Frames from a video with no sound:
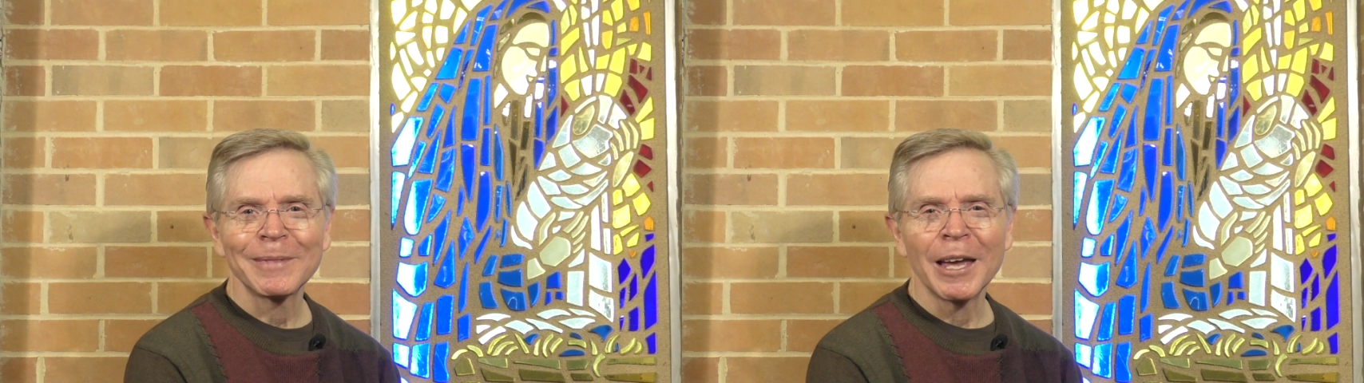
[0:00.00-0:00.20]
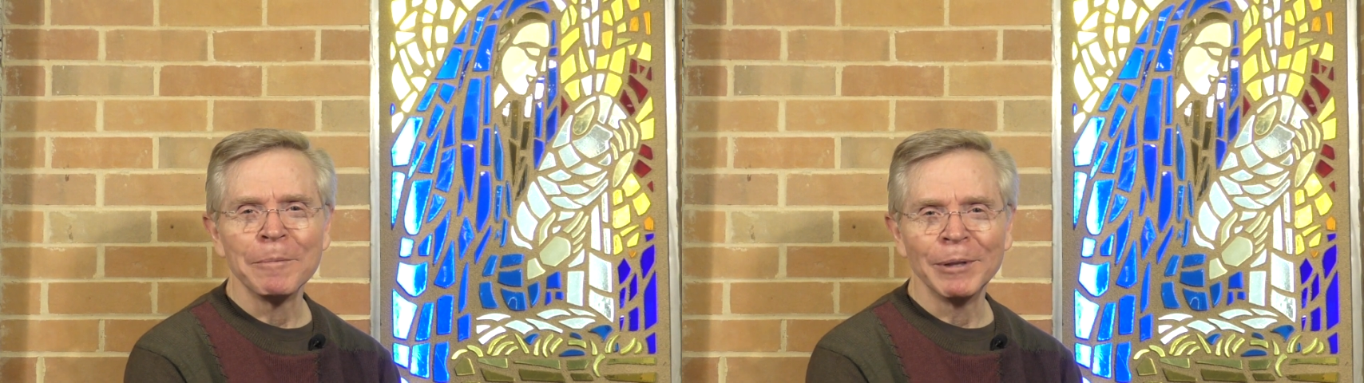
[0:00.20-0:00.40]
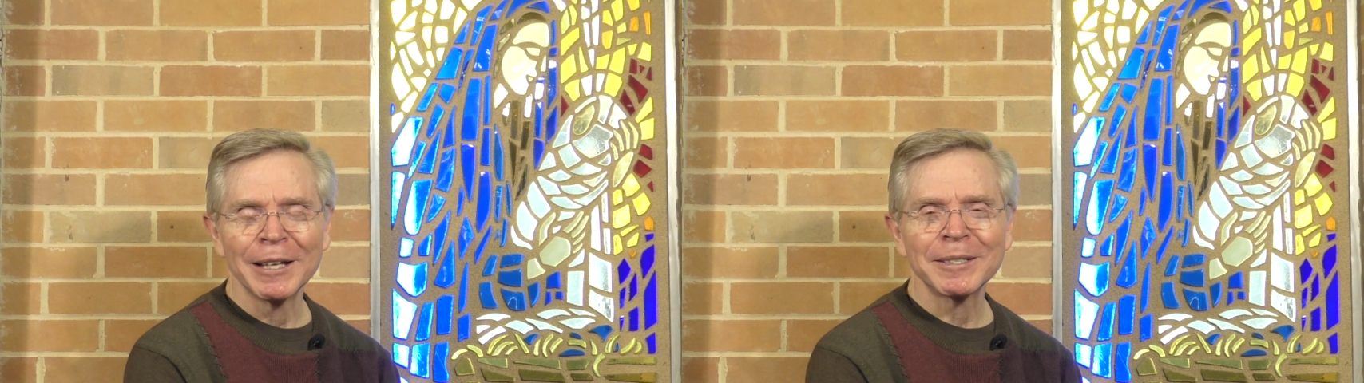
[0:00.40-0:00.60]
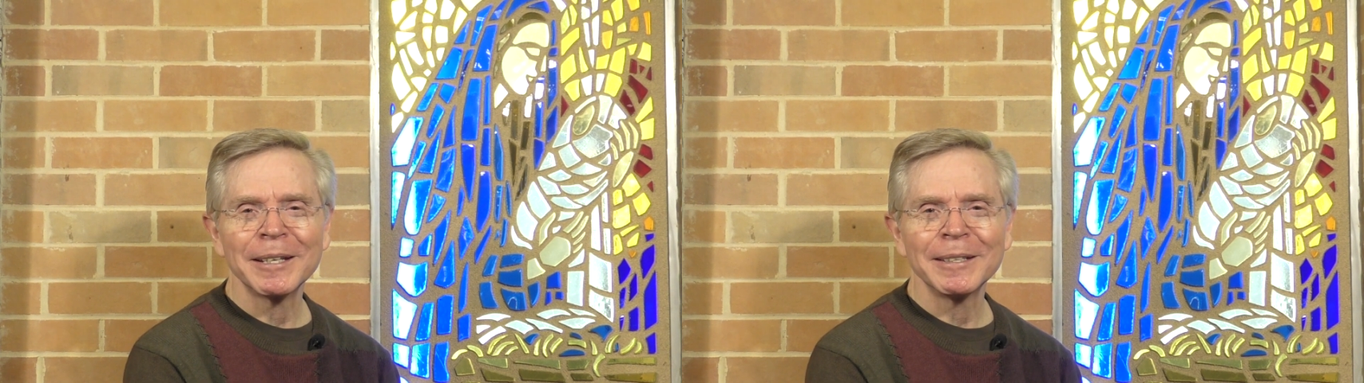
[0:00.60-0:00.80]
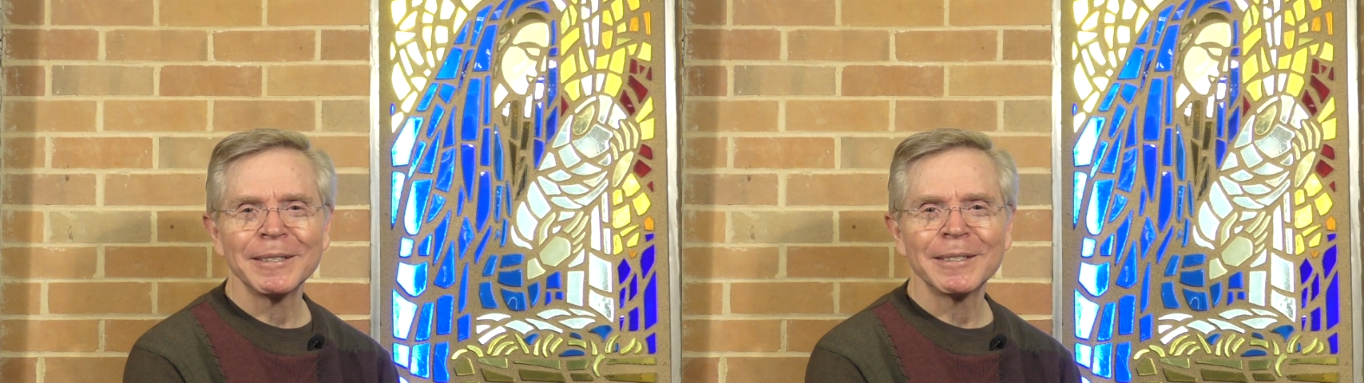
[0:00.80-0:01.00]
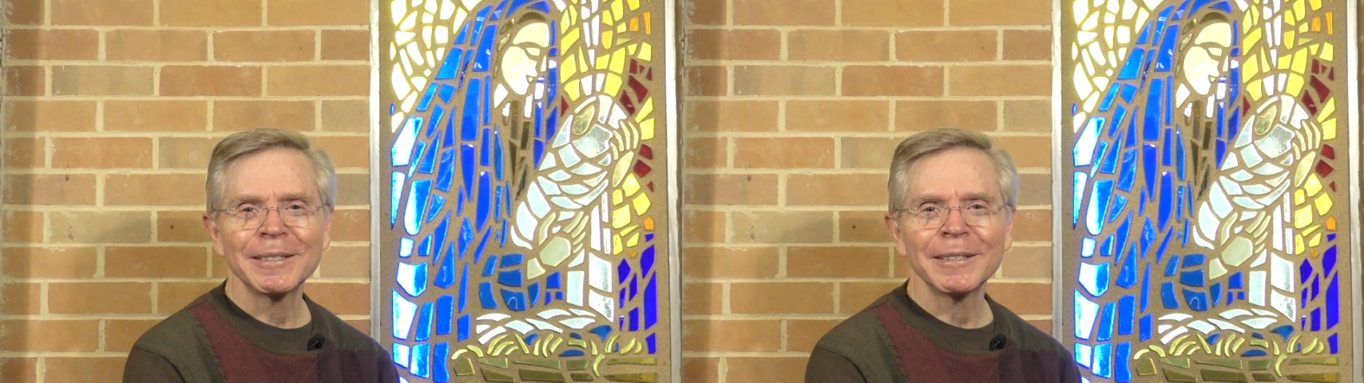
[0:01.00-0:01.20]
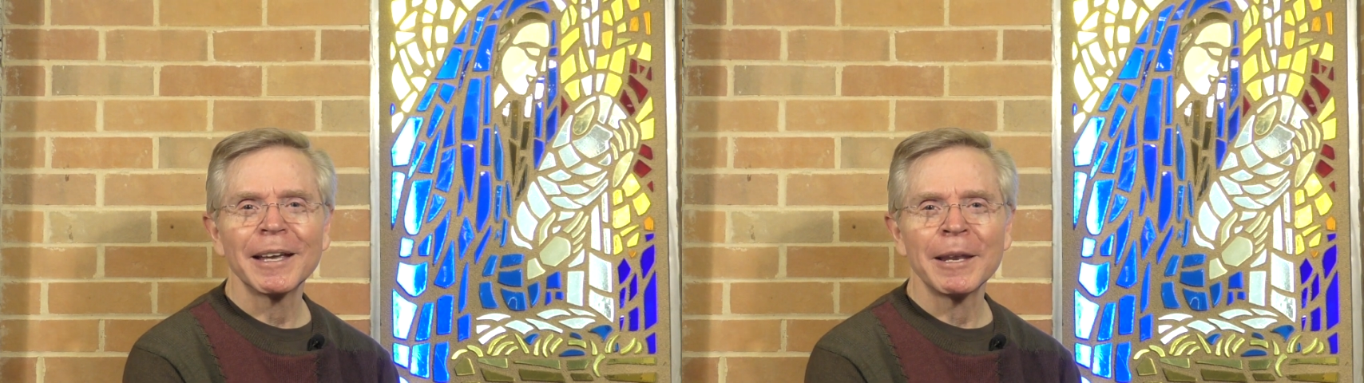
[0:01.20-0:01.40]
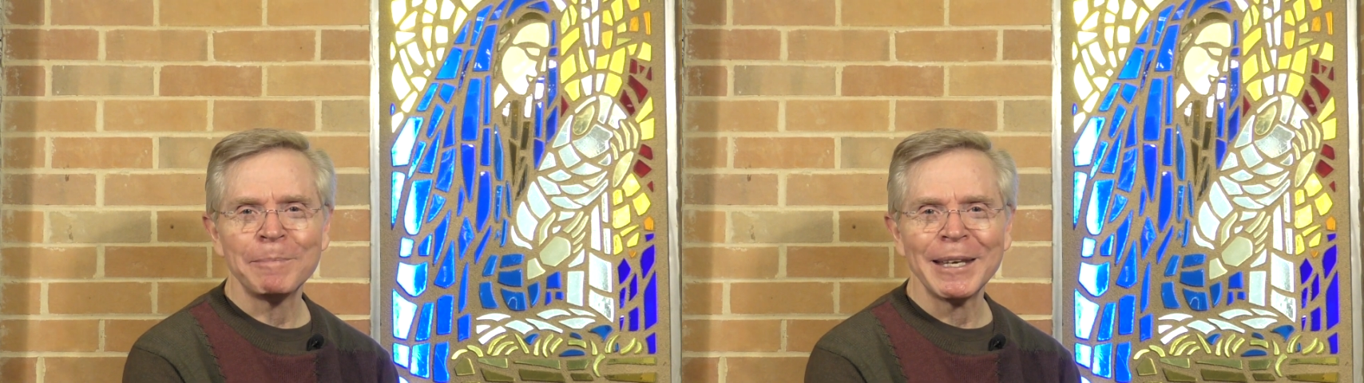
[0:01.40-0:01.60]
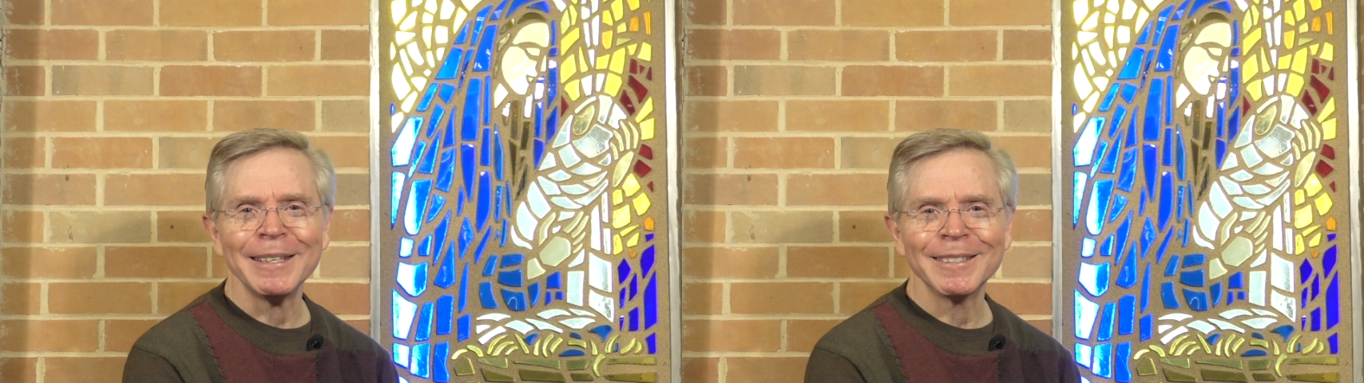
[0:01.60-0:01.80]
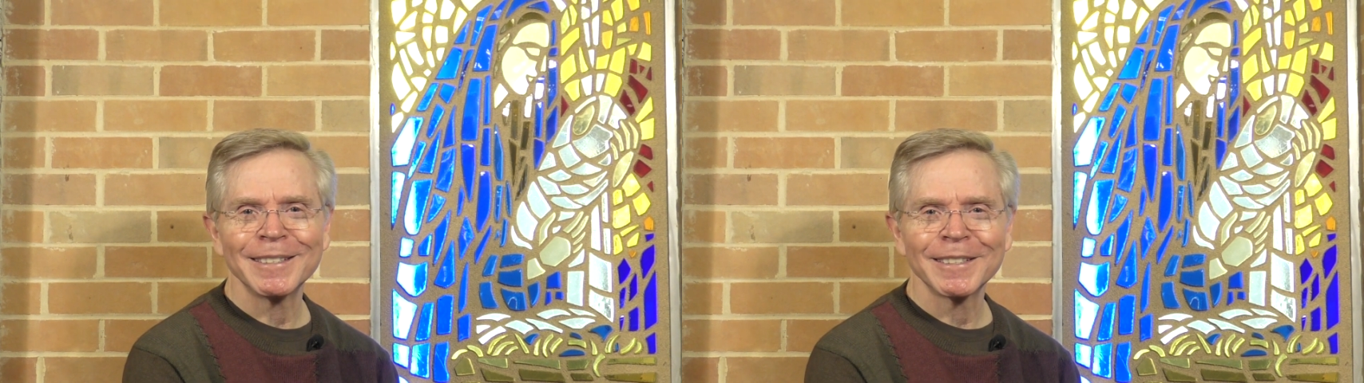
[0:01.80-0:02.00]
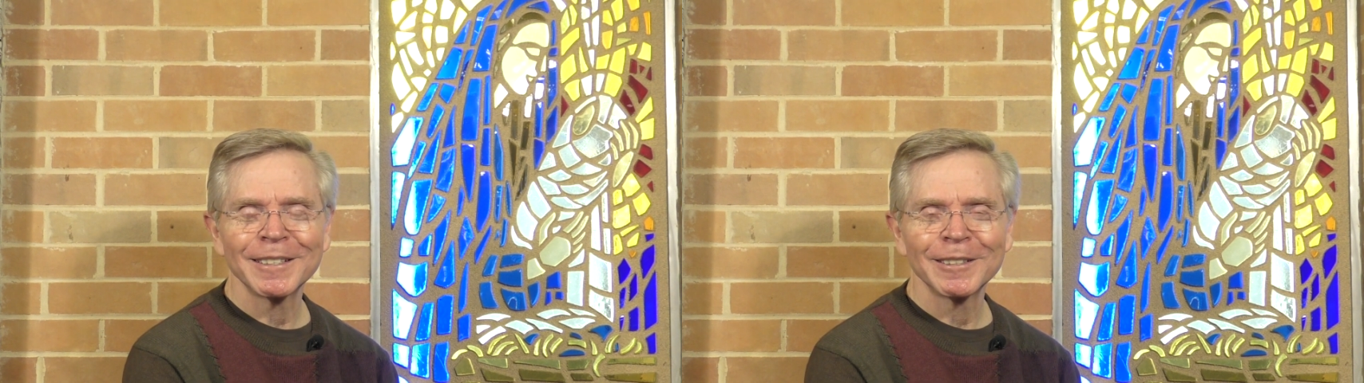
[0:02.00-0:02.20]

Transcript: and blessings and peace.